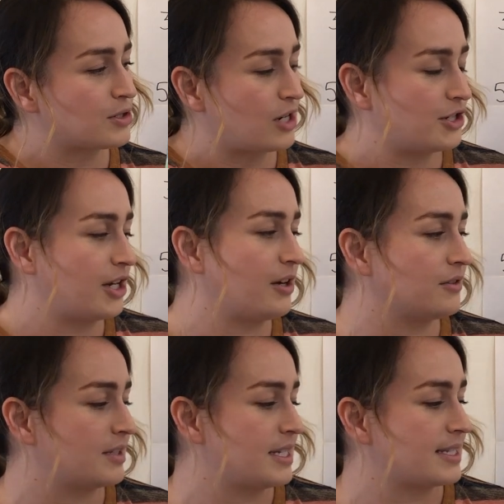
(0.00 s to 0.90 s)
stretching
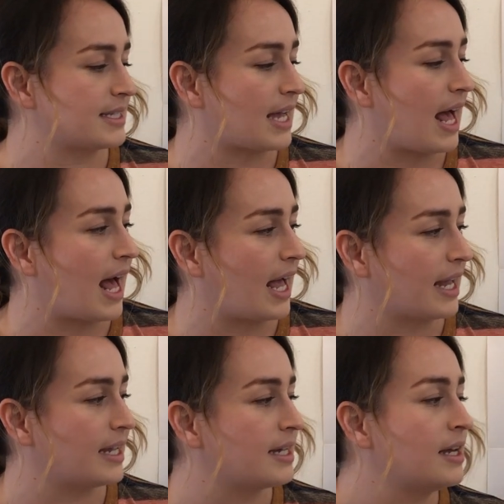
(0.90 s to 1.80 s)
over the
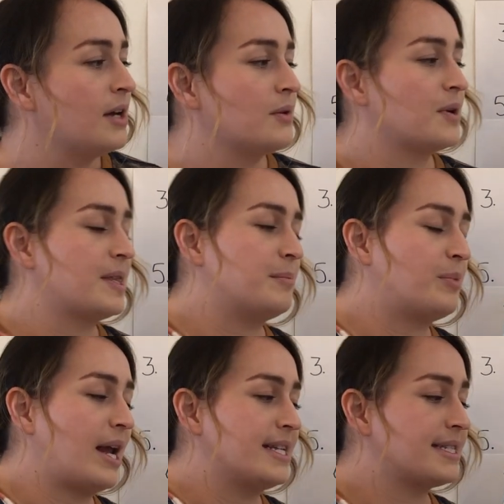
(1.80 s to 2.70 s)
sky with a
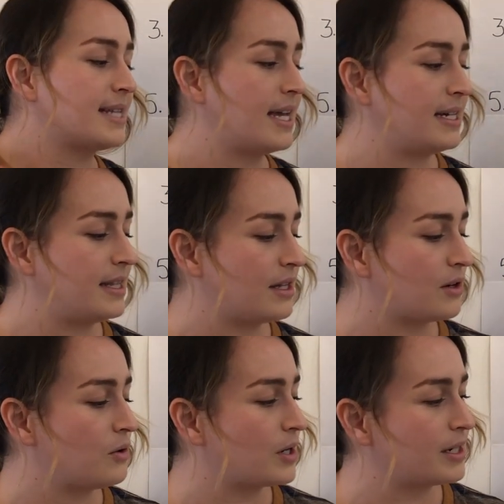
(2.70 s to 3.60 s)
bright sun in the
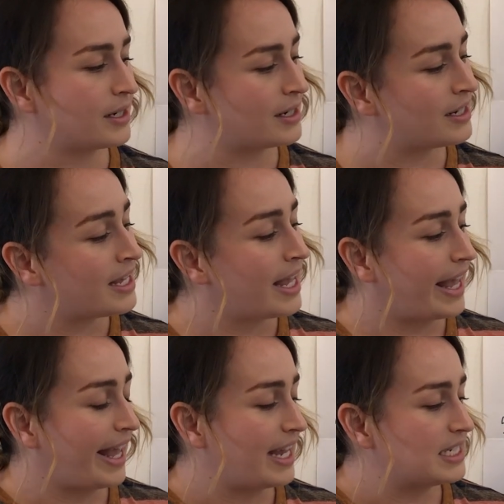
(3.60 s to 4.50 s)
corner,
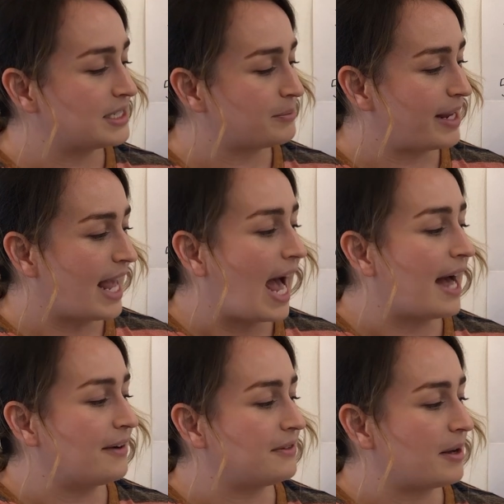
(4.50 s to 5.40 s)
and we
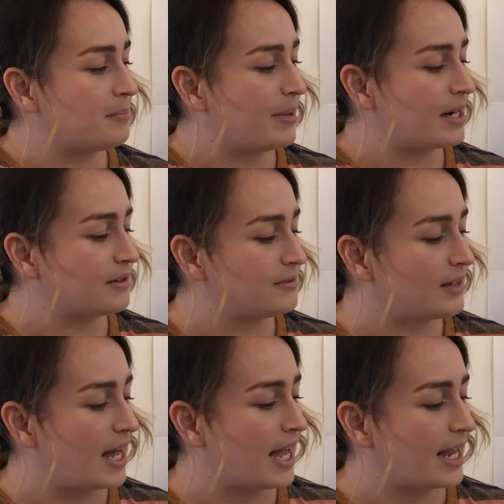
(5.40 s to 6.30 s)
have a
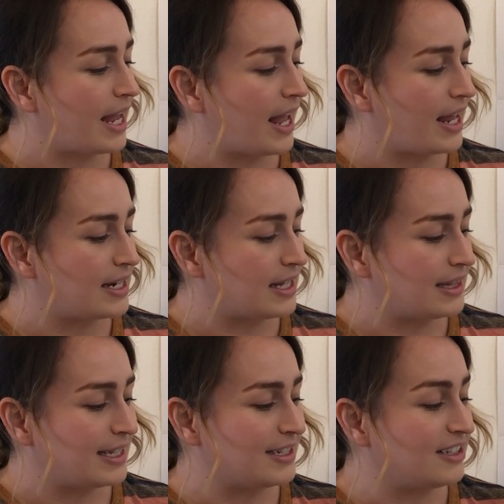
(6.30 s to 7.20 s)
butterfly and a
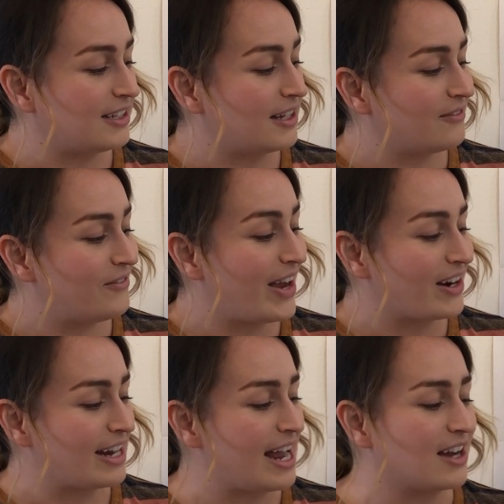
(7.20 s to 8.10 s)
little
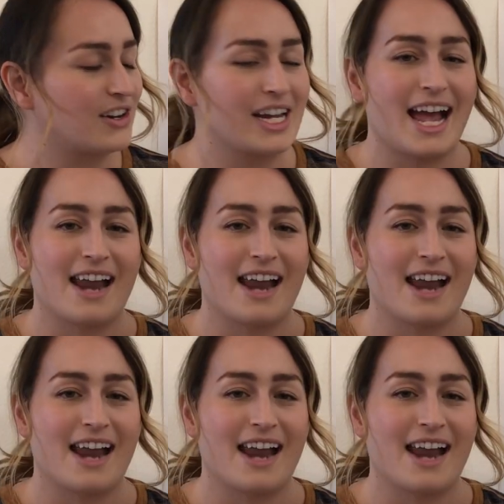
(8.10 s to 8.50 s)
very hungry